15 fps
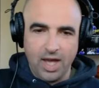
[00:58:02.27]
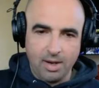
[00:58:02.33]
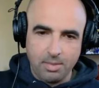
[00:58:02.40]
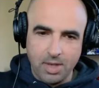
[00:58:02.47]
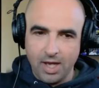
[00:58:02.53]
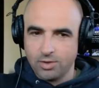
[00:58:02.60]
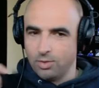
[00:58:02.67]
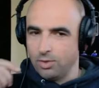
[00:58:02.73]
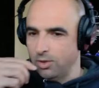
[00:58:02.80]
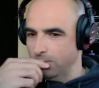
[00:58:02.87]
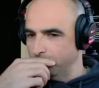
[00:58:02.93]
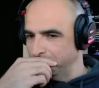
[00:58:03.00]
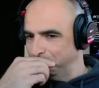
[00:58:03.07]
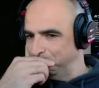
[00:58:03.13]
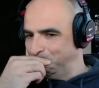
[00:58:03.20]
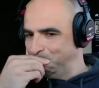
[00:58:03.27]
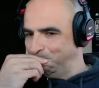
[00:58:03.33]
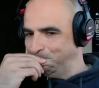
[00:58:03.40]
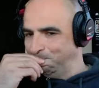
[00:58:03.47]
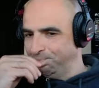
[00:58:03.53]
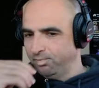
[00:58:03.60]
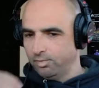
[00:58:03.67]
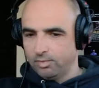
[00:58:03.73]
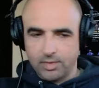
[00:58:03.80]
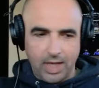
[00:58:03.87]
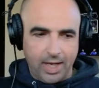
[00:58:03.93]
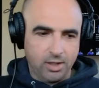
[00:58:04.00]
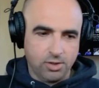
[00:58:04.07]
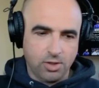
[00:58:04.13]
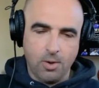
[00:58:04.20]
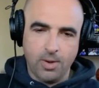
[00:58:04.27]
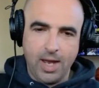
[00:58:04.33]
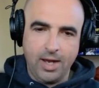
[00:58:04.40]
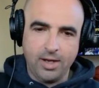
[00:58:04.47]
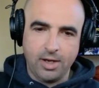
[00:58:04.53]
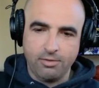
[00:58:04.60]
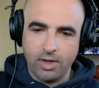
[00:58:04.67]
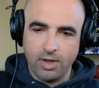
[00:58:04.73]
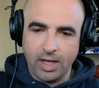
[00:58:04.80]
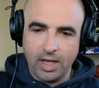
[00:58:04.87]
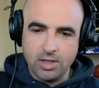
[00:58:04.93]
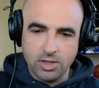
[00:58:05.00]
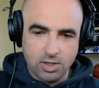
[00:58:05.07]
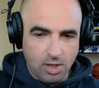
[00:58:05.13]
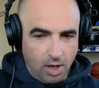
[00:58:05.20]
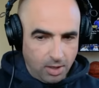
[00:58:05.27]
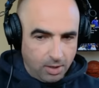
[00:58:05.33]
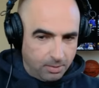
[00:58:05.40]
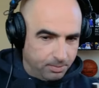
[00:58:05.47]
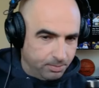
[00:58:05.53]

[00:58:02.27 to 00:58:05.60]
Got to be honest with you. What the hell's going on here? I feel like I just started.